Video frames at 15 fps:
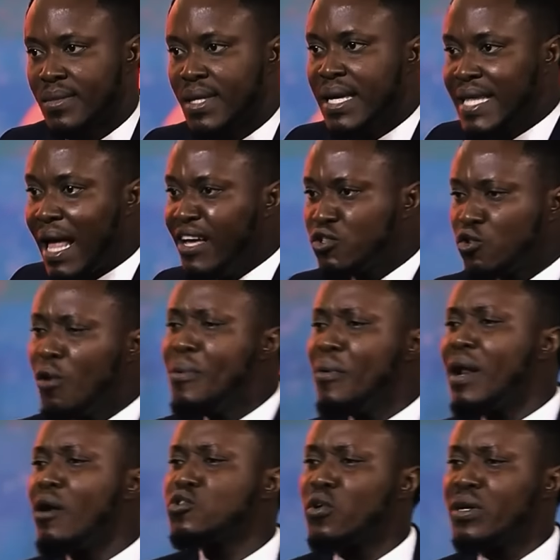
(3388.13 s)
Now, he told me when I
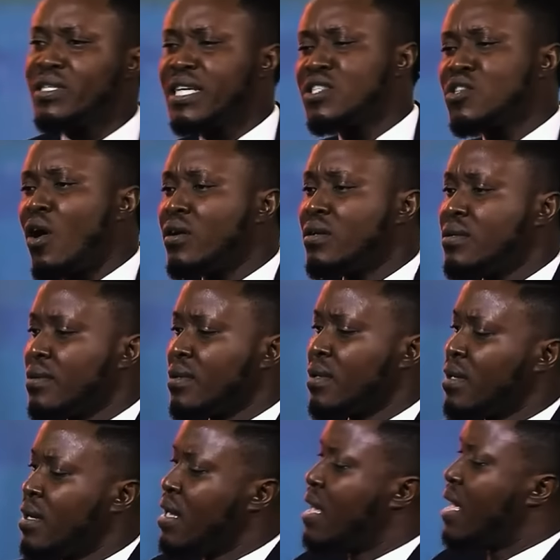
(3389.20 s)
was taught, he said, son,
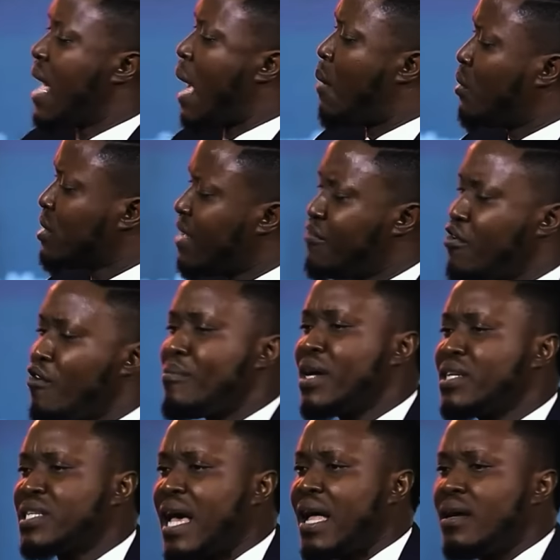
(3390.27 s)
I want every of my
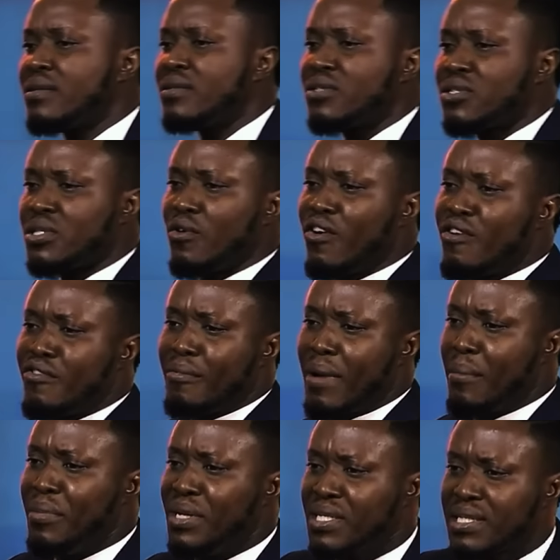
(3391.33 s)
child, or you know, my
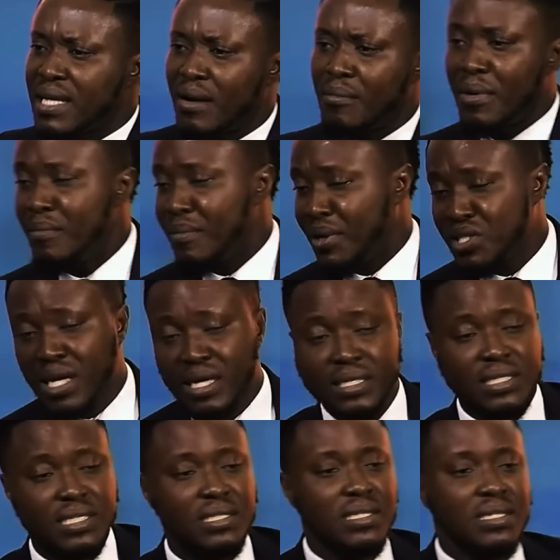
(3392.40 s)
minister, my child in
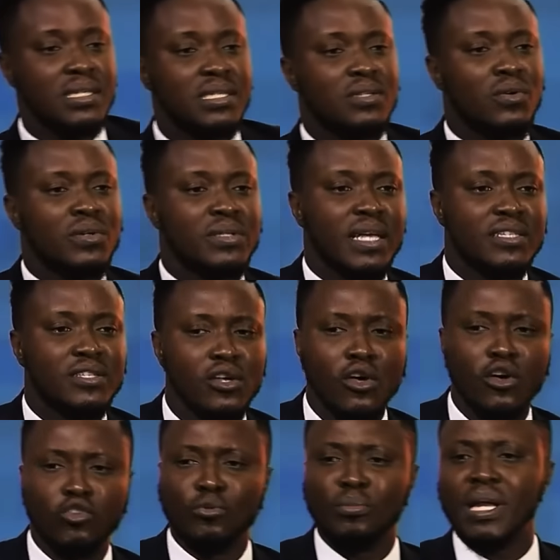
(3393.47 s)
this context,
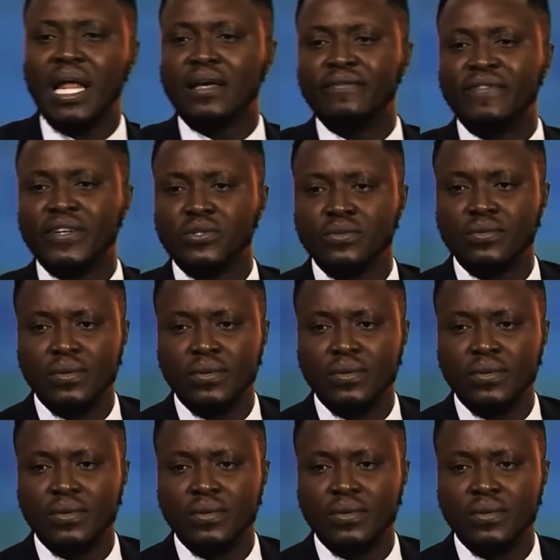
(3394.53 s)
to be like a vessel.